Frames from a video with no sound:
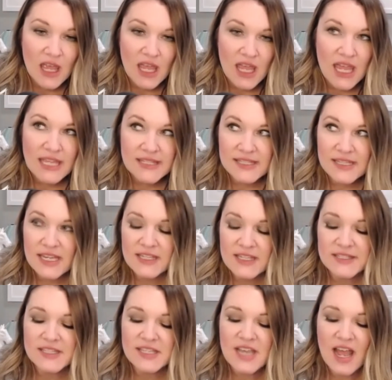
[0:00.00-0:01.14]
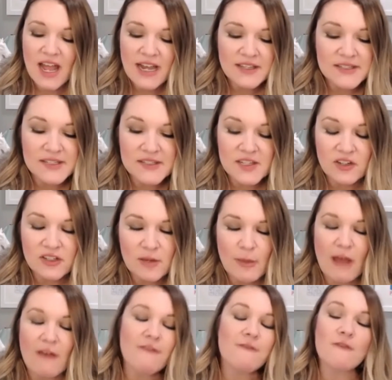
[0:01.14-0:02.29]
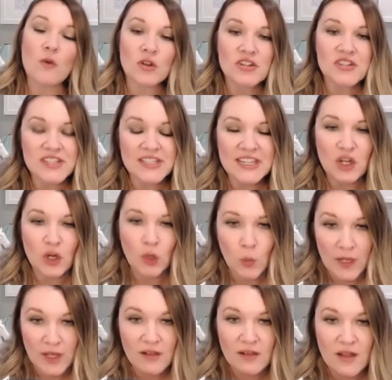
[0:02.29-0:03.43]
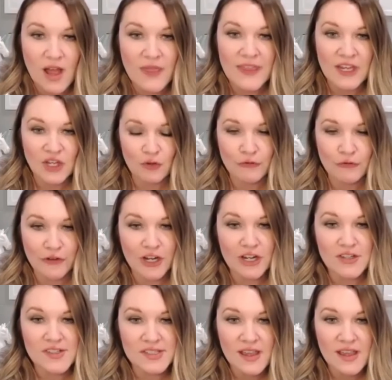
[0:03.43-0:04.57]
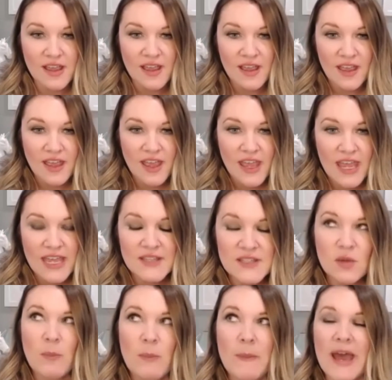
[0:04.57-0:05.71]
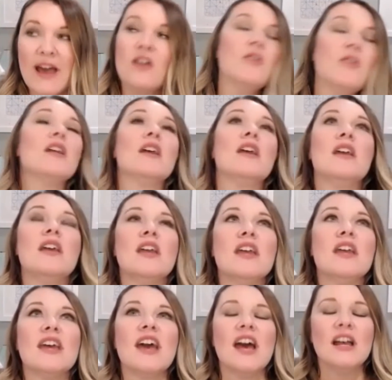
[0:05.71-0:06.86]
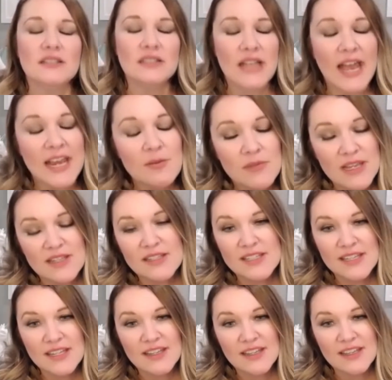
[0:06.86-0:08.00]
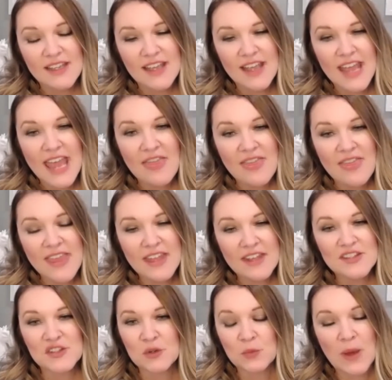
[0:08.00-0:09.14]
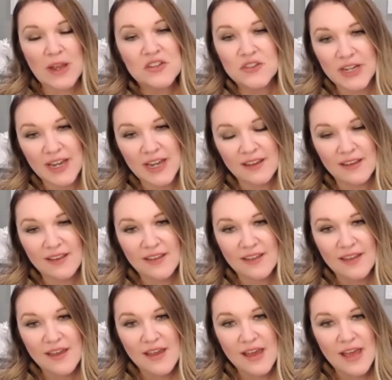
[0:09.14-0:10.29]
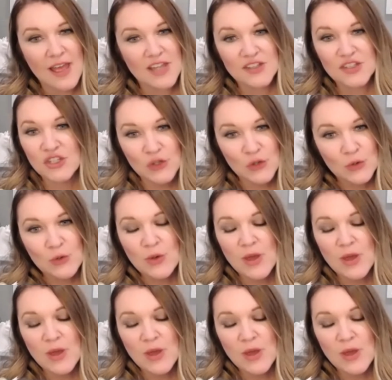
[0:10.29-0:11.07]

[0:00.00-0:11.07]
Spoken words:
It's not necessarily about forcing your will on the universe. It's about alignment and then surrendering to